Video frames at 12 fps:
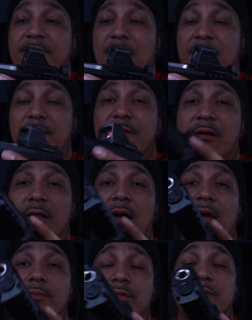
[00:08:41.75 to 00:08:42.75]

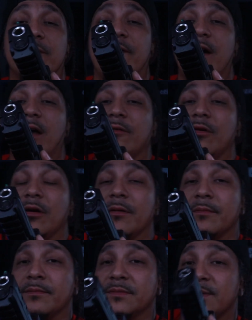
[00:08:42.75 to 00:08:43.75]
reliable firearm,
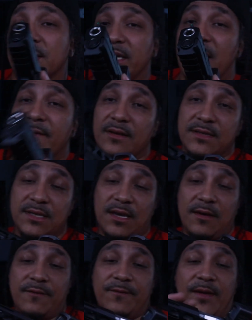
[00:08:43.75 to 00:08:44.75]
especially after
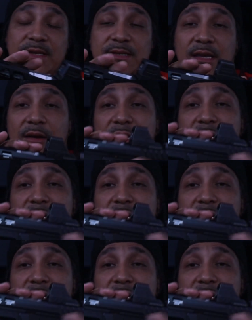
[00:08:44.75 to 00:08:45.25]
Sig fixed their